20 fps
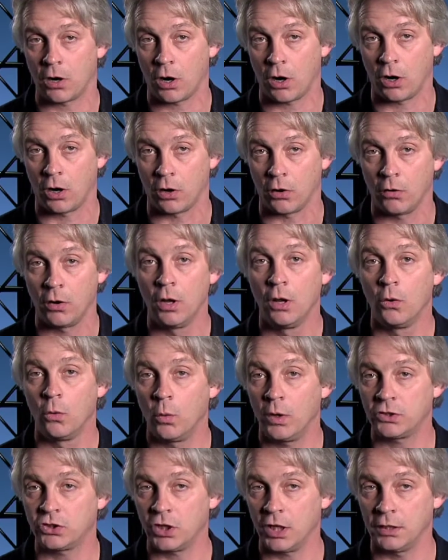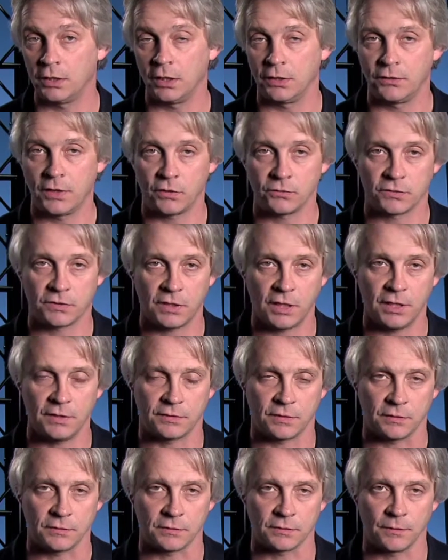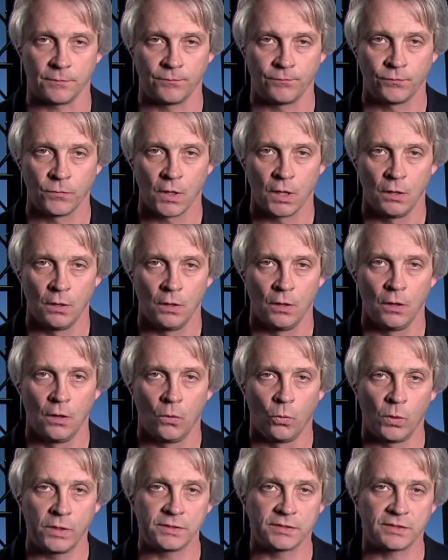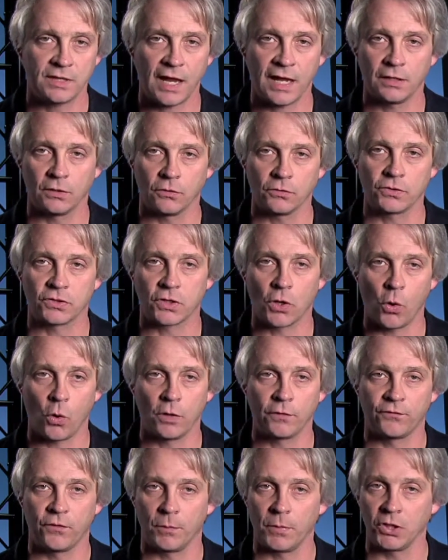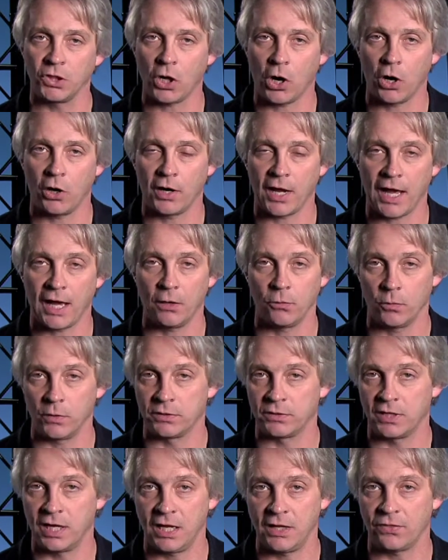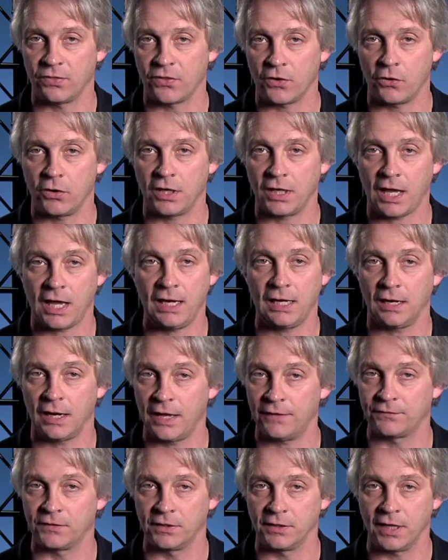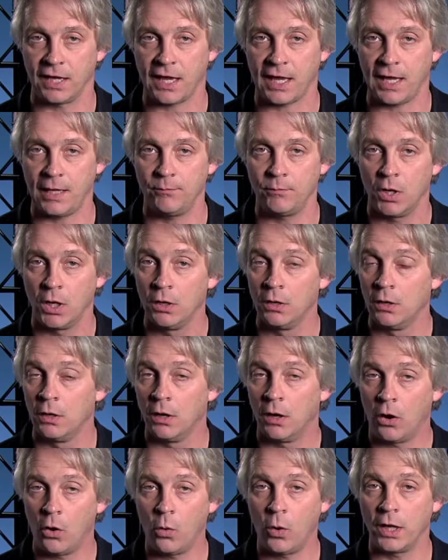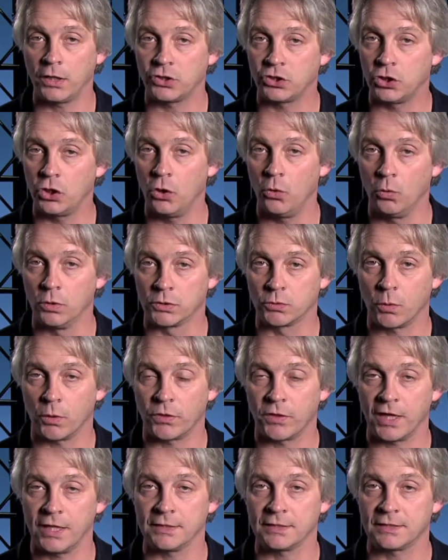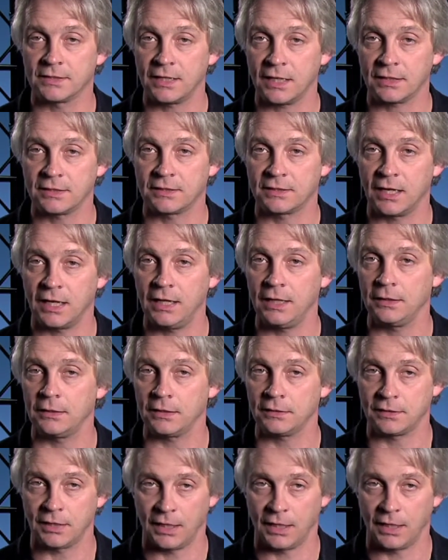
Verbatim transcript: Carr, which ended their seasons. When Sanders scored from a yard out with 10.38 left in the game, OSU was within 16 to